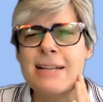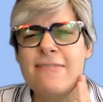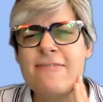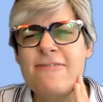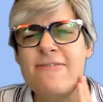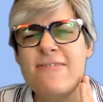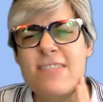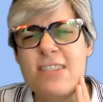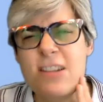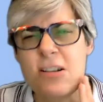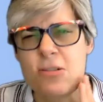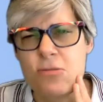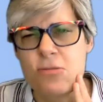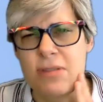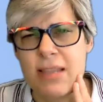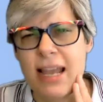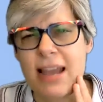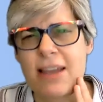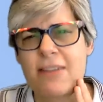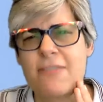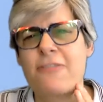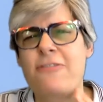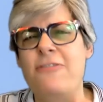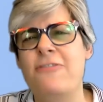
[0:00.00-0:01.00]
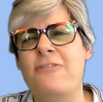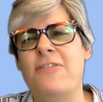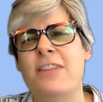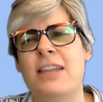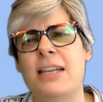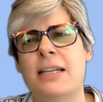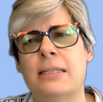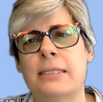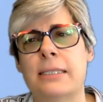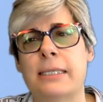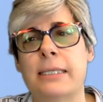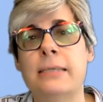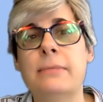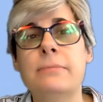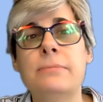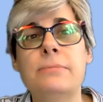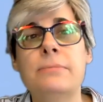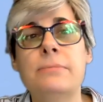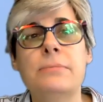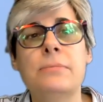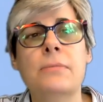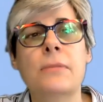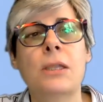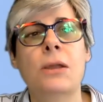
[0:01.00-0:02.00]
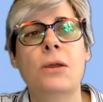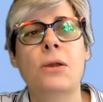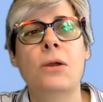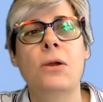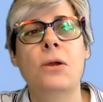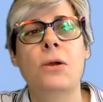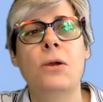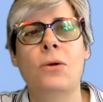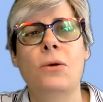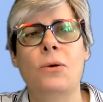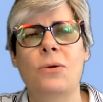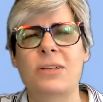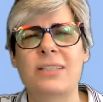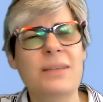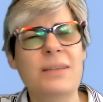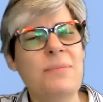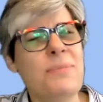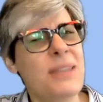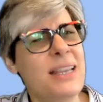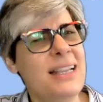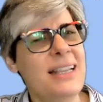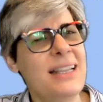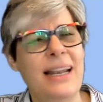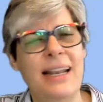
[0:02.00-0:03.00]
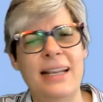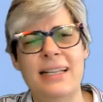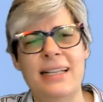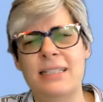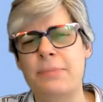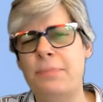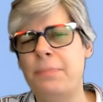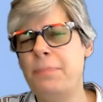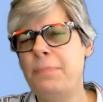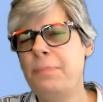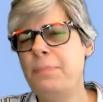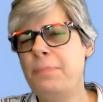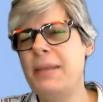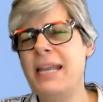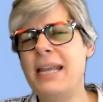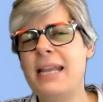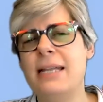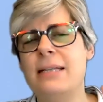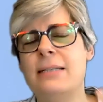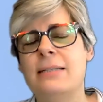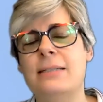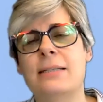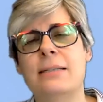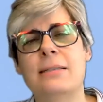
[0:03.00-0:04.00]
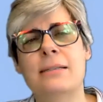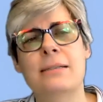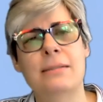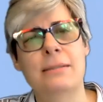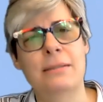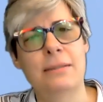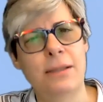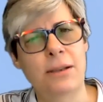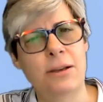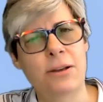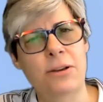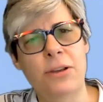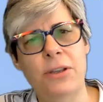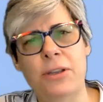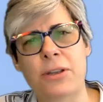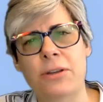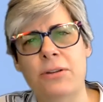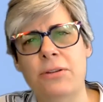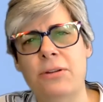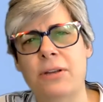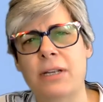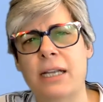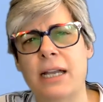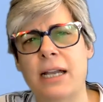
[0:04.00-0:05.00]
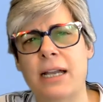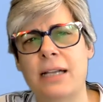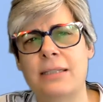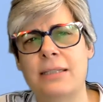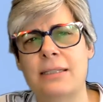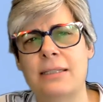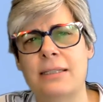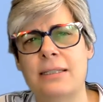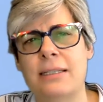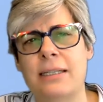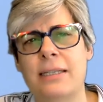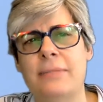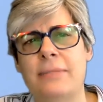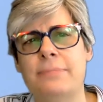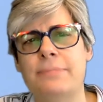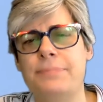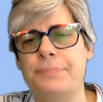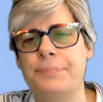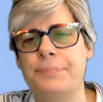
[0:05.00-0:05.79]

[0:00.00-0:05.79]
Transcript: I've known that feeling, or something that has piqued their curiosity.